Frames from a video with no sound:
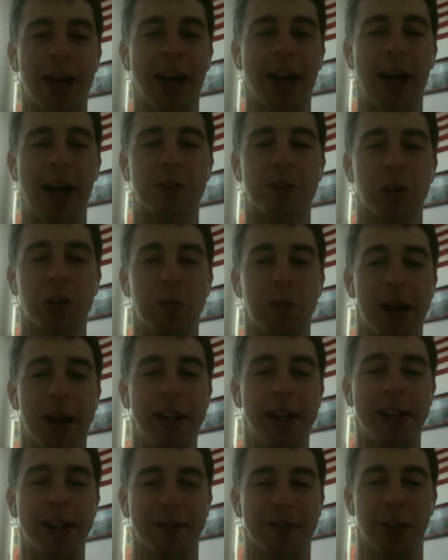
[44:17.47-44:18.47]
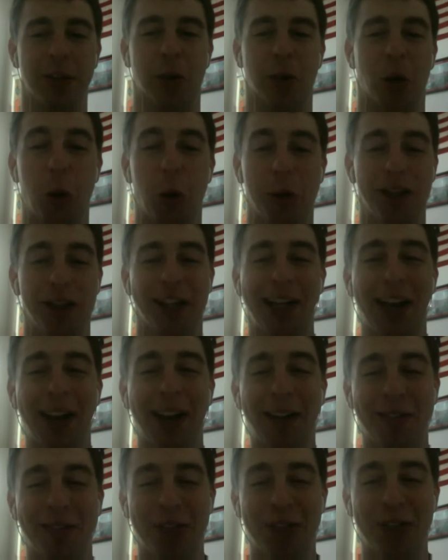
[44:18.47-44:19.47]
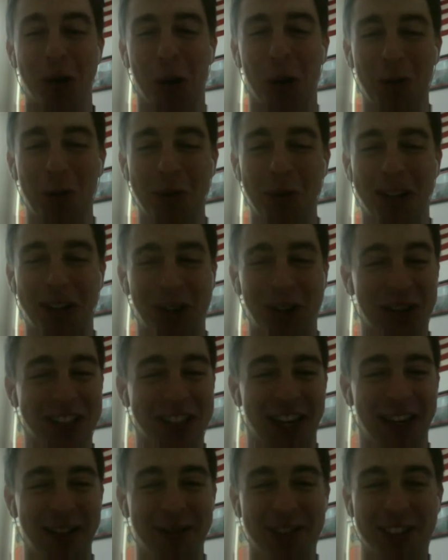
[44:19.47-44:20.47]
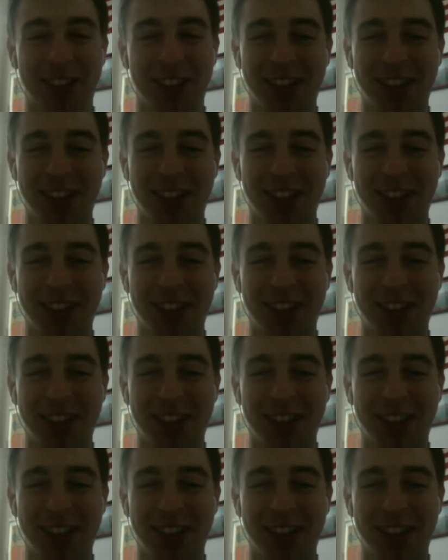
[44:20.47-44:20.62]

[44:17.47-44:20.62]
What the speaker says: have so many if they're only gonna have two open at all times?